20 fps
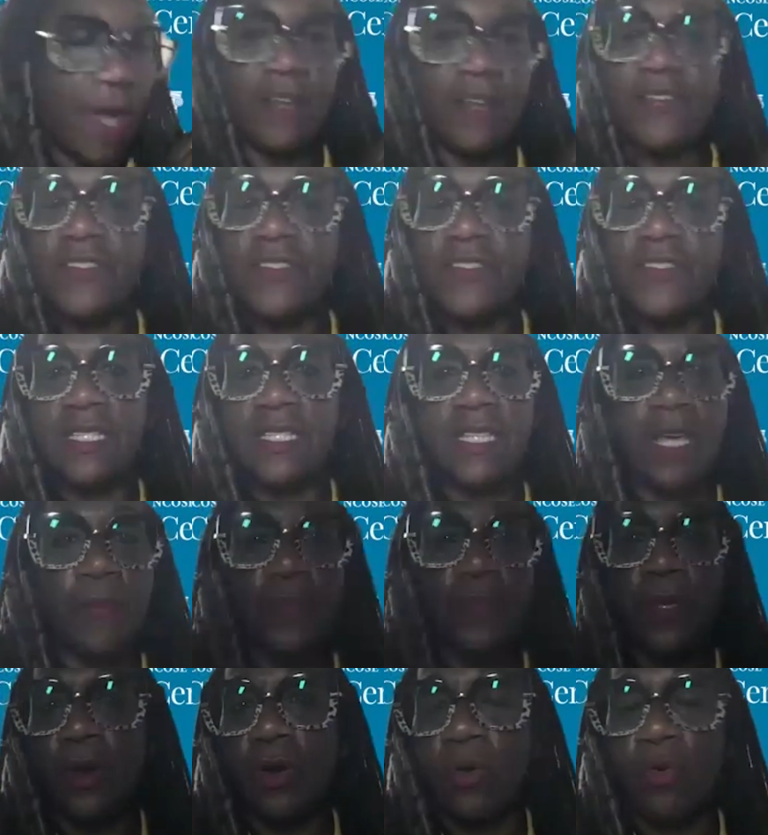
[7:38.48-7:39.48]
might have seen
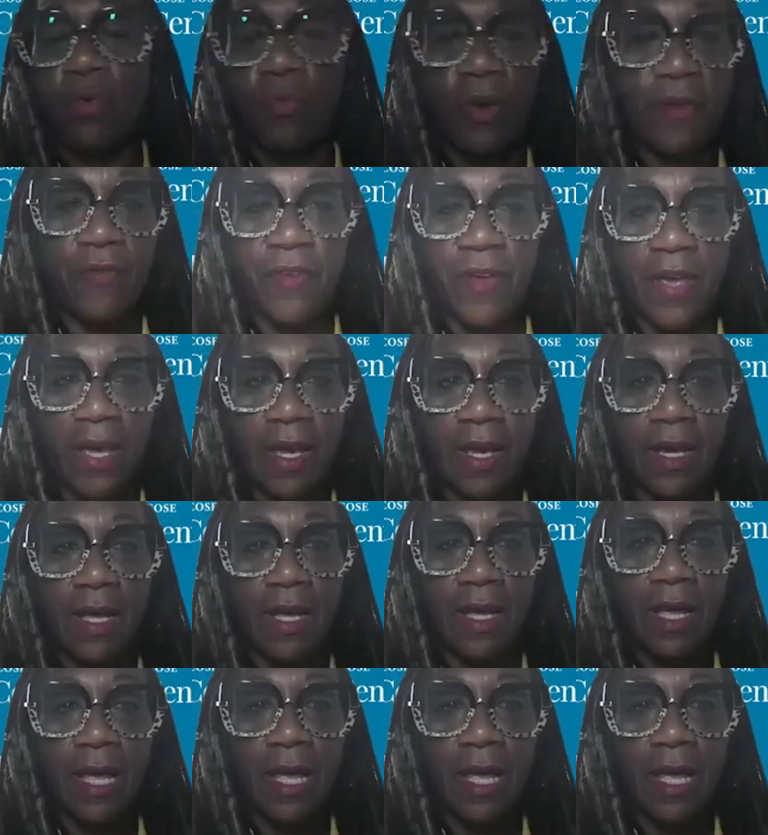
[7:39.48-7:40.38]
something horrific